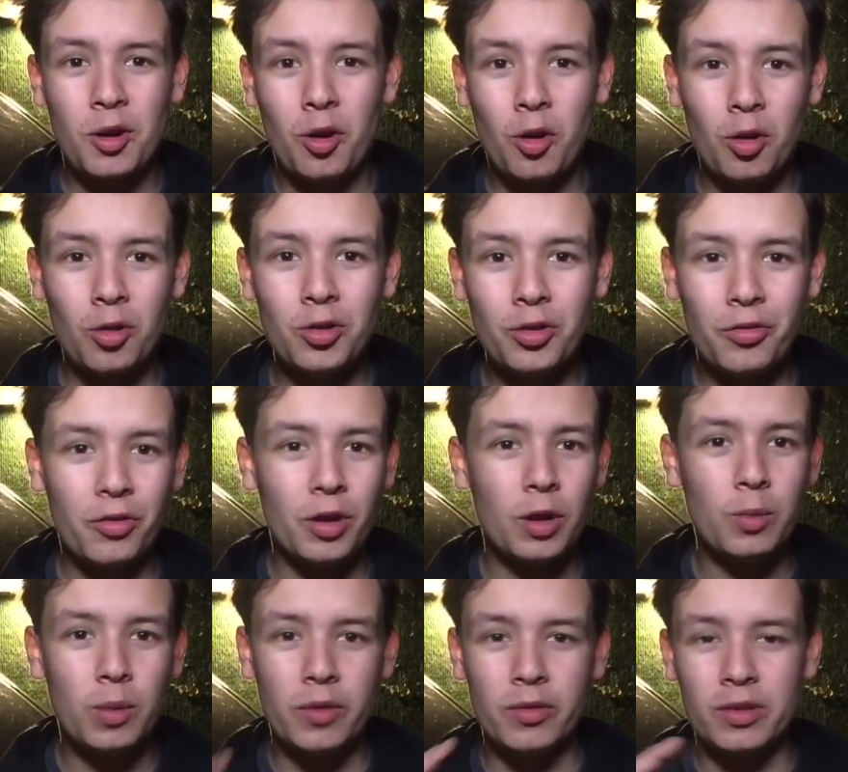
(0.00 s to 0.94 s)
on your
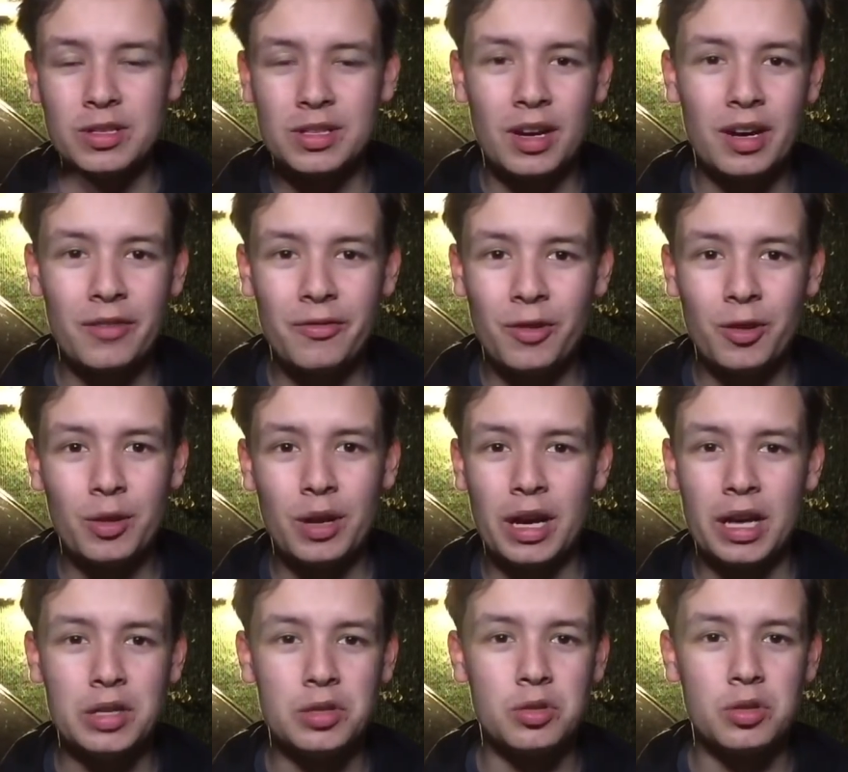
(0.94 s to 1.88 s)
phone, whether it's iPhone,
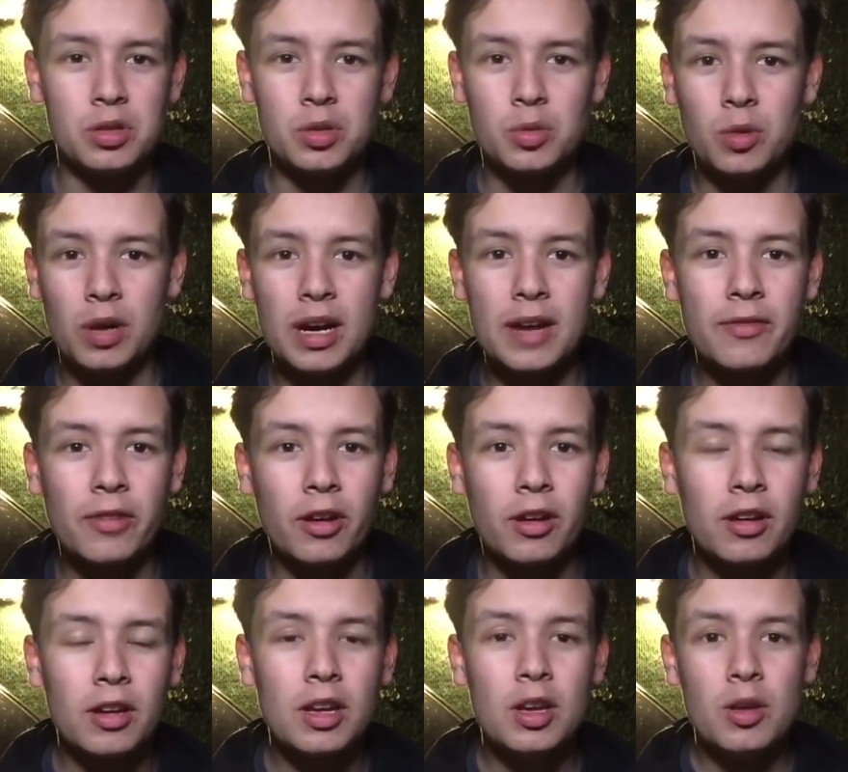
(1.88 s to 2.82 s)
Android, or whatever.